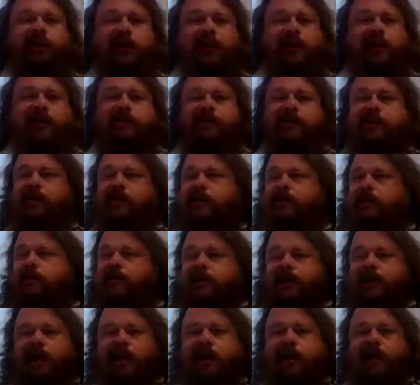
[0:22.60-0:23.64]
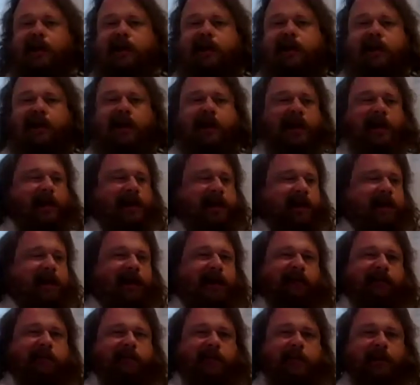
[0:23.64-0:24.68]
of all, I'll introduce you.
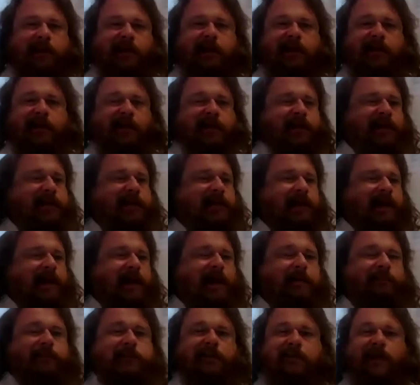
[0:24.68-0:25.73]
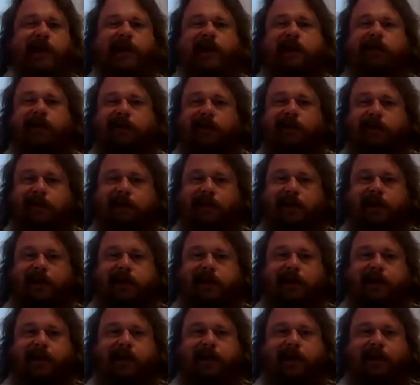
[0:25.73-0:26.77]
Everybody, this is Abbie Rial,
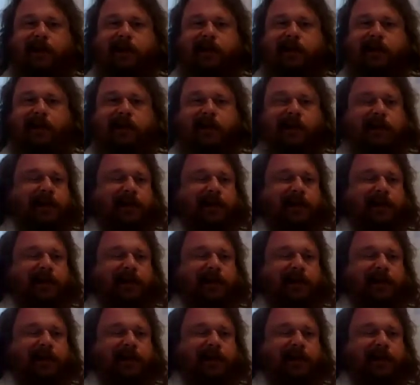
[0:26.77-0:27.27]
and